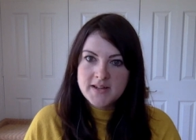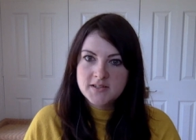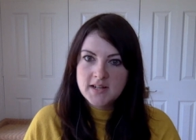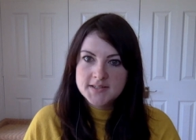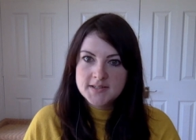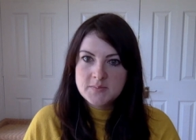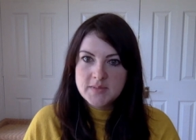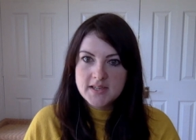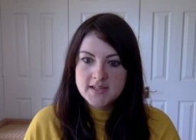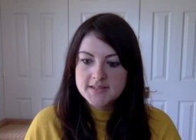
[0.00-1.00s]
evangelism
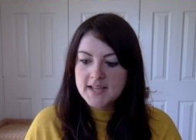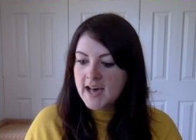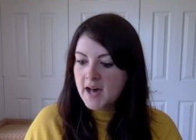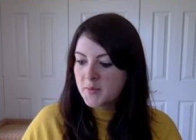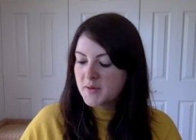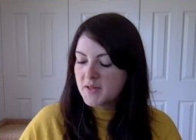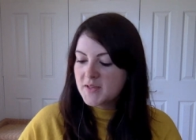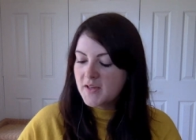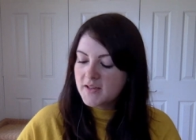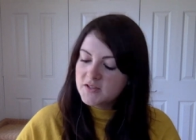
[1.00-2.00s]
because how
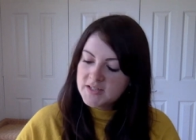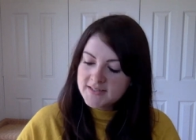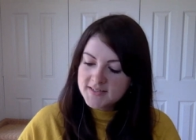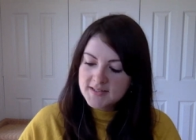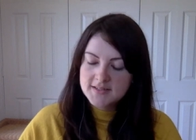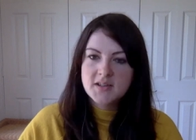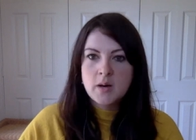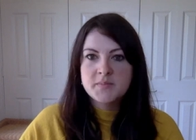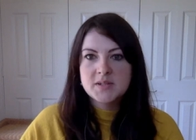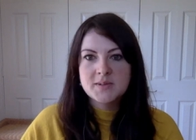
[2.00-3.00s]
Jesus doesn't
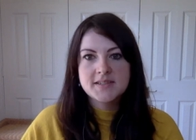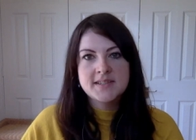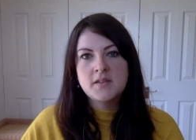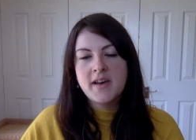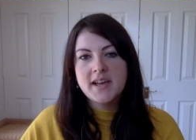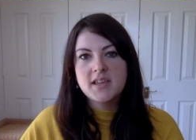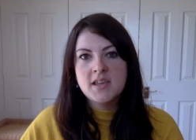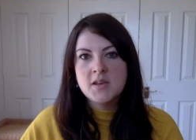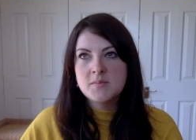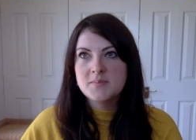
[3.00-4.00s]
come to us in a
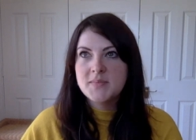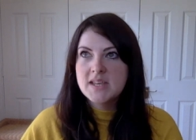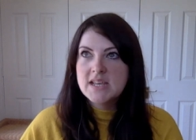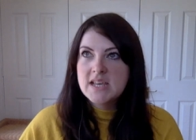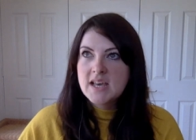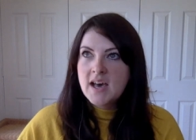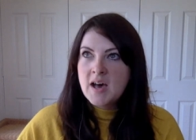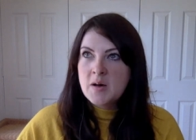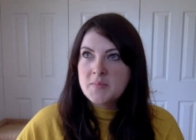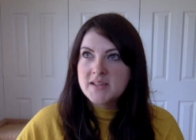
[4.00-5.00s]
vacuum.
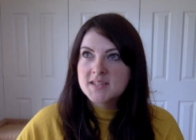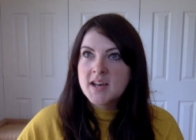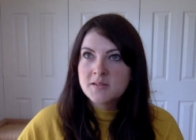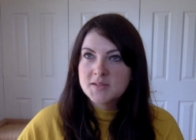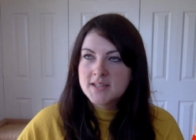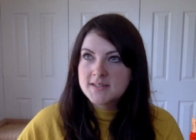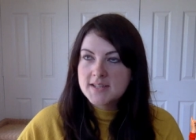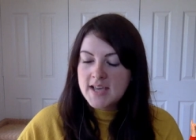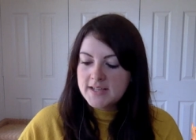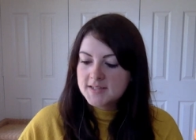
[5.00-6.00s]
Um, the eternal Son
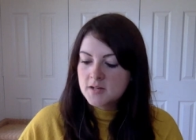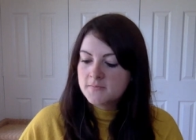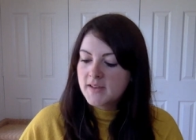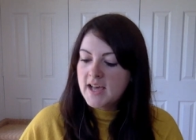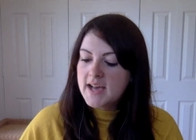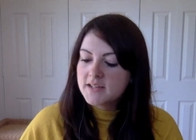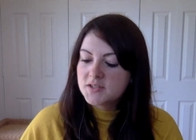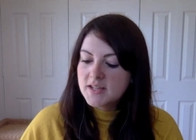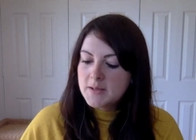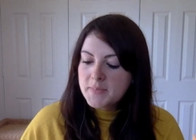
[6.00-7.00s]
takes on
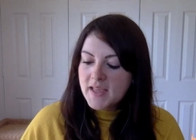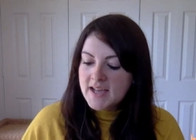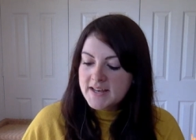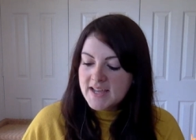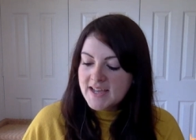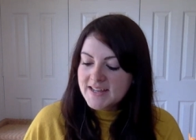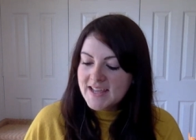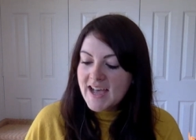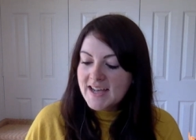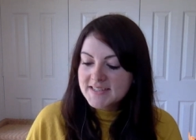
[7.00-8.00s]
flesh, and, and
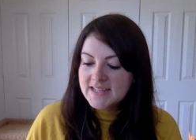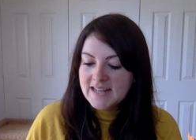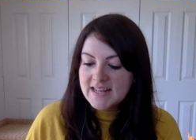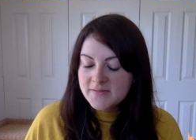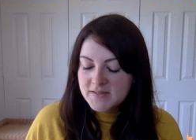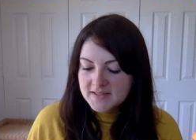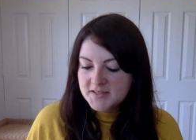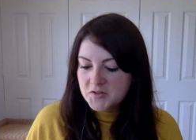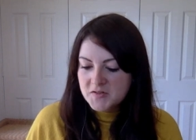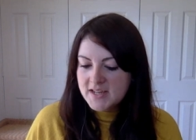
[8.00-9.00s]
as he lives in
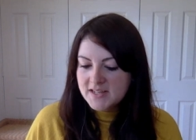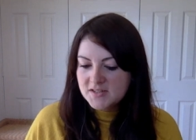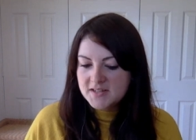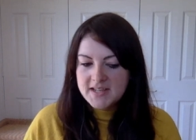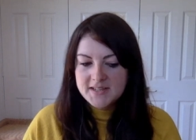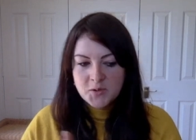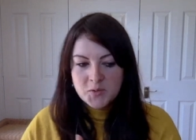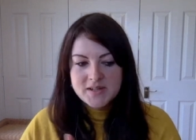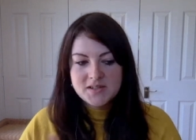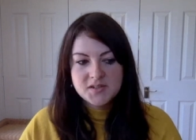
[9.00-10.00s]
the creation, he's
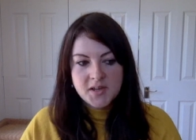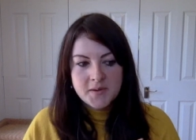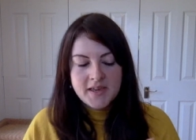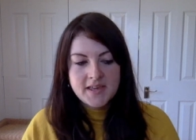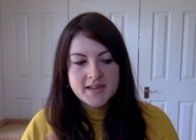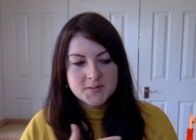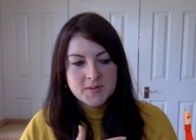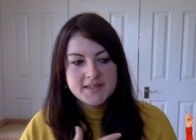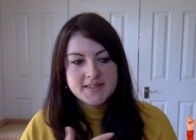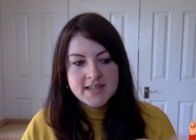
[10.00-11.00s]
always showing, as
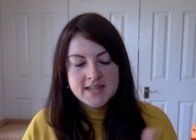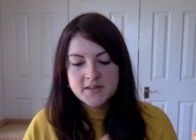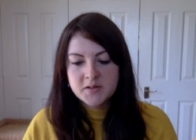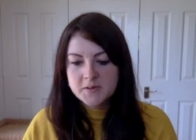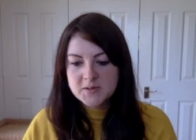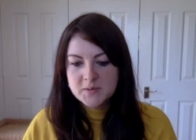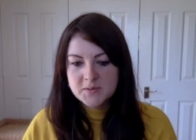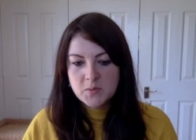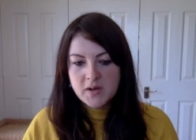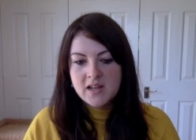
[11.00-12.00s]
we see in the
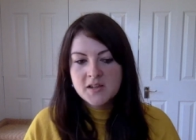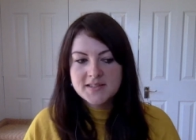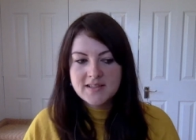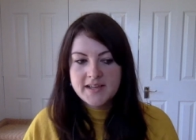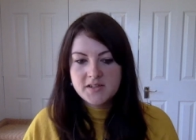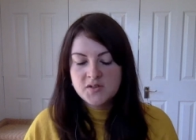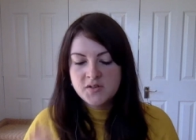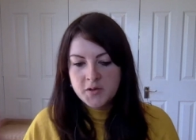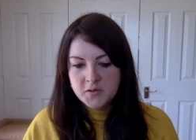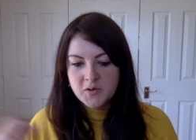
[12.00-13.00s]
Gospels, what it looks like to
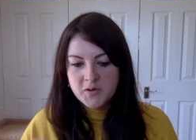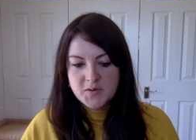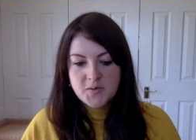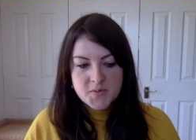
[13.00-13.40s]
know God